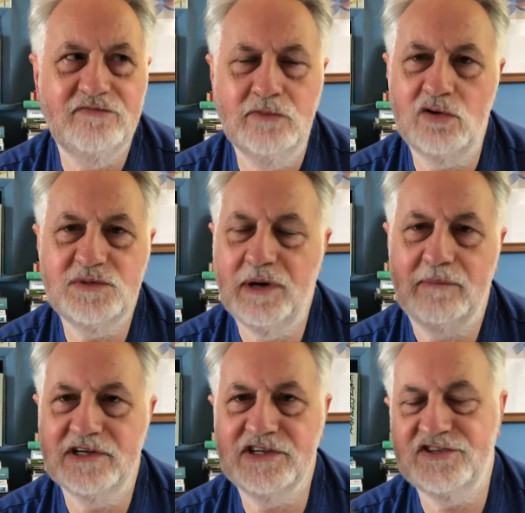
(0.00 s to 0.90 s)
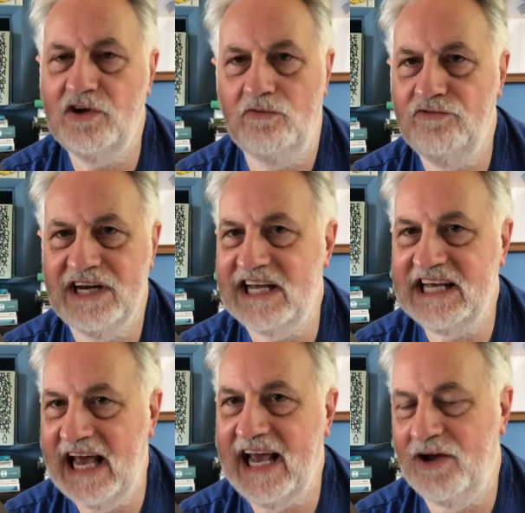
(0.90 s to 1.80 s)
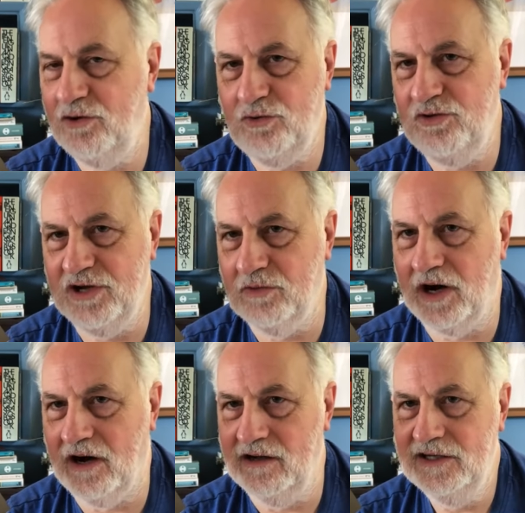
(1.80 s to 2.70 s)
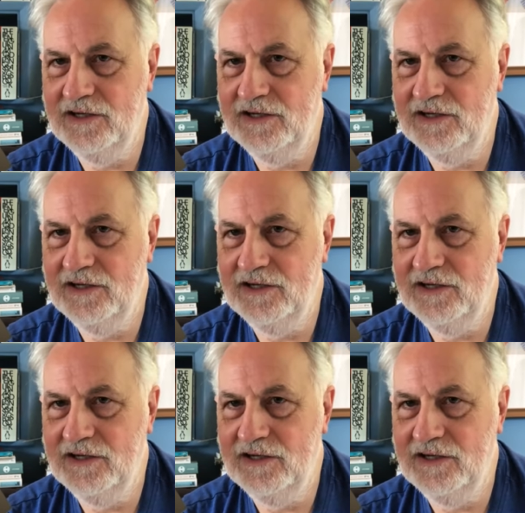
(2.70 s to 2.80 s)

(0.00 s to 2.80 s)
most publishers don't really care who you are,